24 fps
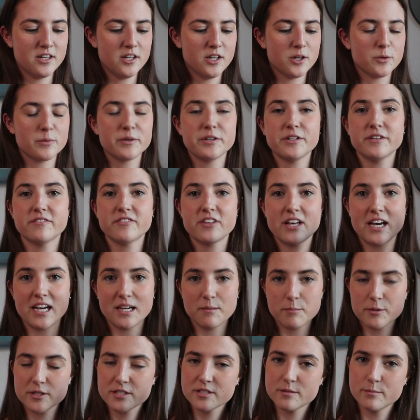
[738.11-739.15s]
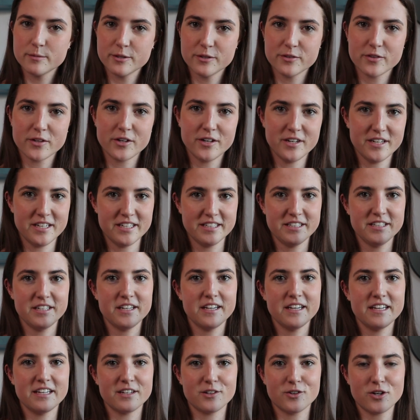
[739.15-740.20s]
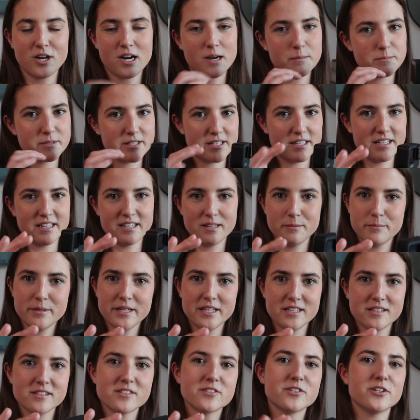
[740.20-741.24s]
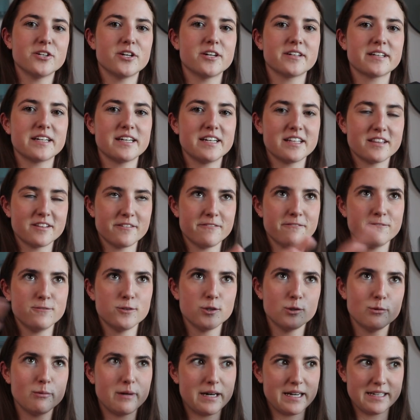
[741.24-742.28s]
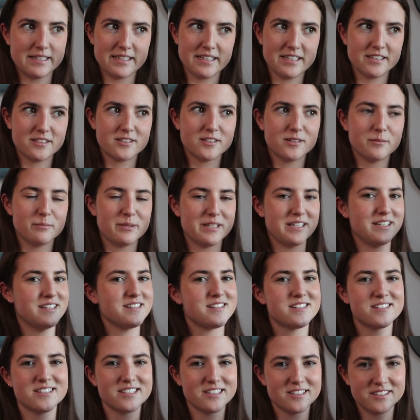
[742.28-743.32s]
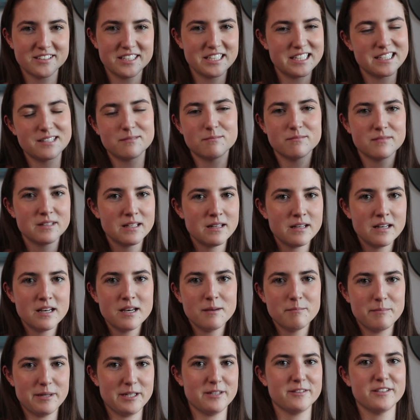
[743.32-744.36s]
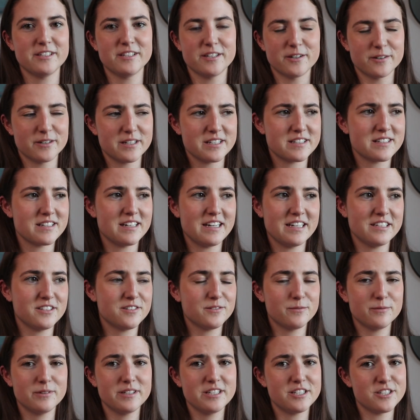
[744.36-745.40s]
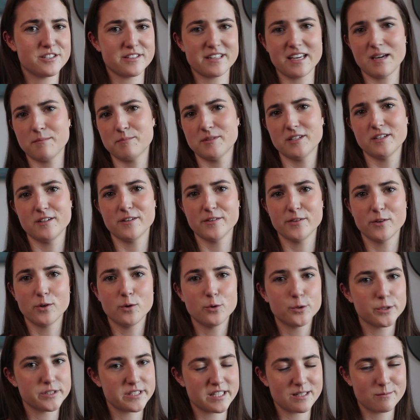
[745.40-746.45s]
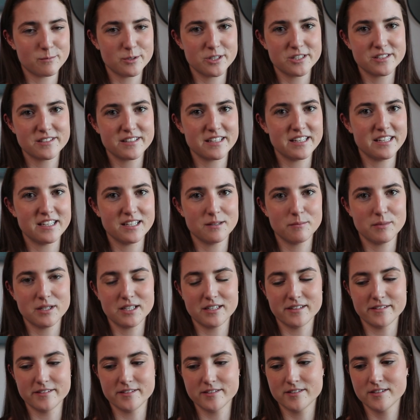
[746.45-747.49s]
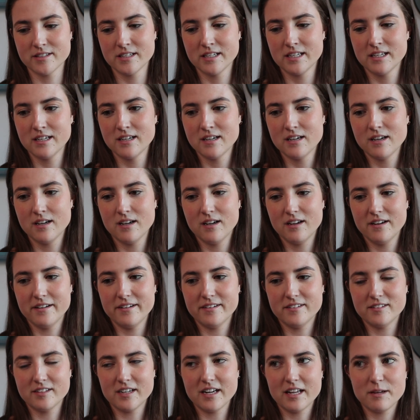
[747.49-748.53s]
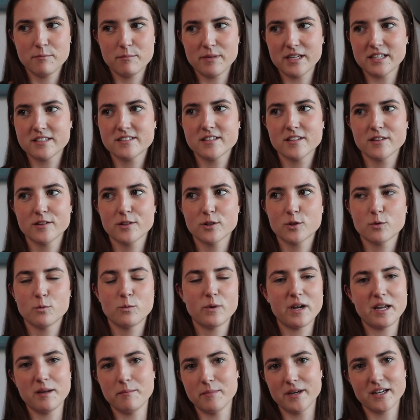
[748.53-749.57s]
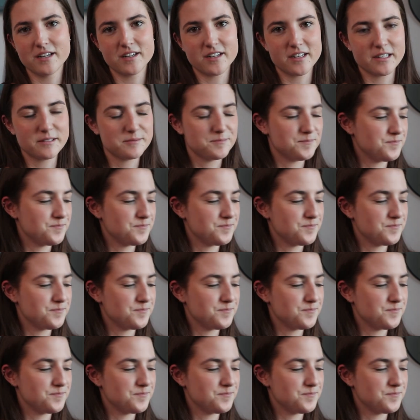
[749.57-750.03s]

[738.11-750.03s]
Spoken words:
Or when you have the HyperSmooth on, it crops it in a bit, so you're not getting the full wide angle, but it's still, you can barely notice. And we just kept it on the whole time we were skiing because it makes it look way better.